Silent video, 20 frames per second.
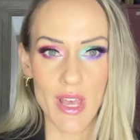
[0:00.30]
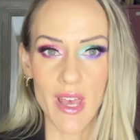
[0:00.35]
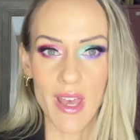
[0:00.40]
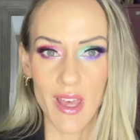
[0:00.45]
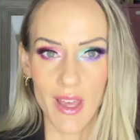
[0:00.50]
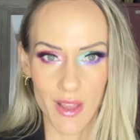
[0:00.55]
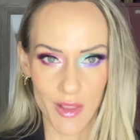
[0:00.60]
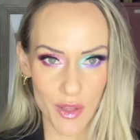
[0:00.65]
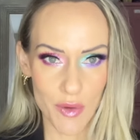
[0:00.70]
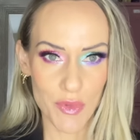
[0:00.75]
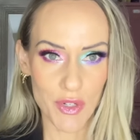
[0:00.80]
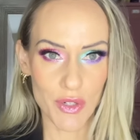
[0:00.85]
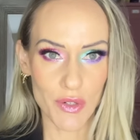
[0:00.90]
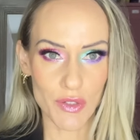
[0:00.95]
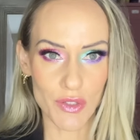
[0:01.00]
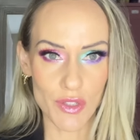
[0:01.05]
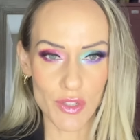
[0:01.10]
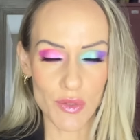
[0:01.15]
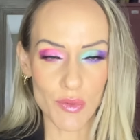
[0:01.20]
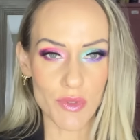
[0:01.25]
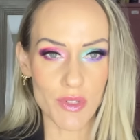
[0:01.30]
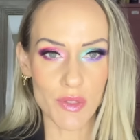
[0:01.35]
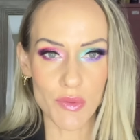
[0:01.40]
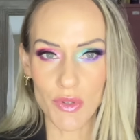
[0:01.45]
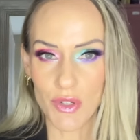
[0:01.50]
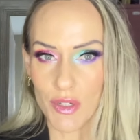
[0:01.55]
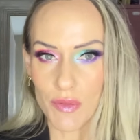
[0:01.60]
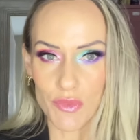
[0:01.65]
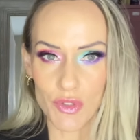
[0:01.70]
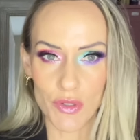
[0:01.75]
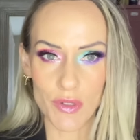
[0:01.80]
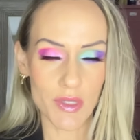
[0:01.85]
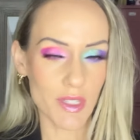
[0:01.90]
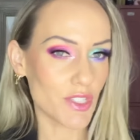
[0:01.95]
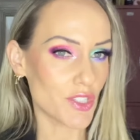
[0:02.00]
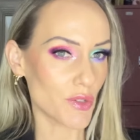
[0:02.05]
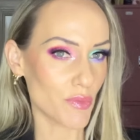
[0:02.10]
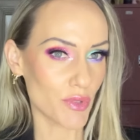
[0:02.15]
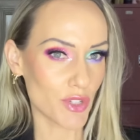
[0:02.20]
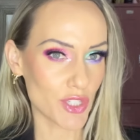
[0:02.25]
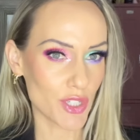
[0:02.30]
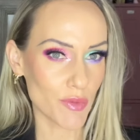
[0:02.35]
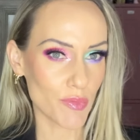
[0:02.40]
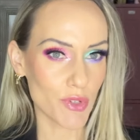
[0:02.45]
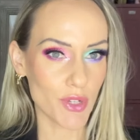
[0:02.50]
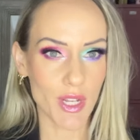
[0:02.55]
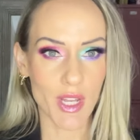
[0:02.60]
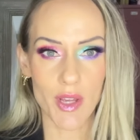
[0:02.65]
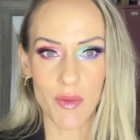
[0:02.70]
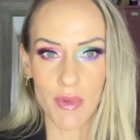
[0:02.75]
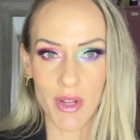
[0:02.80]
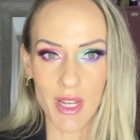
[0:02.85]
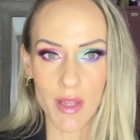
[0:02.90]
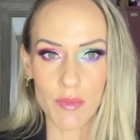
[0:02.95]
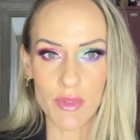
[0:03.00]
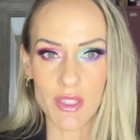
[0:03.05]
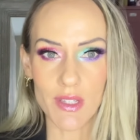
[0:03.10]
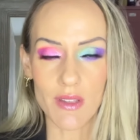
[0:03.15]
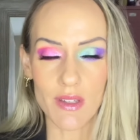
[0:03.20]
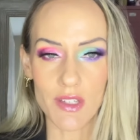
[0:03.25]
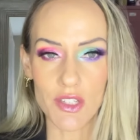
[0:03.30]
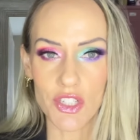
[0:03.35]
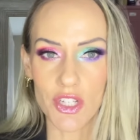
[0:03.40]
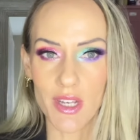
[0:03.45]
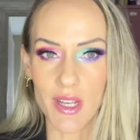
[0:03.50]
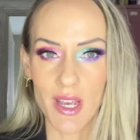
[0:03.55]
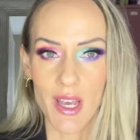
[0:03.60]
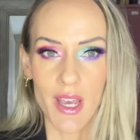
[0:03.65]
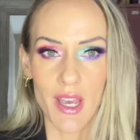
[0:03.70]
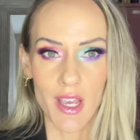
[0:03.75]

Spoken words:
Hello my gorgeous ones, welcome to Alicia Budget Beauty. My name is Alicia.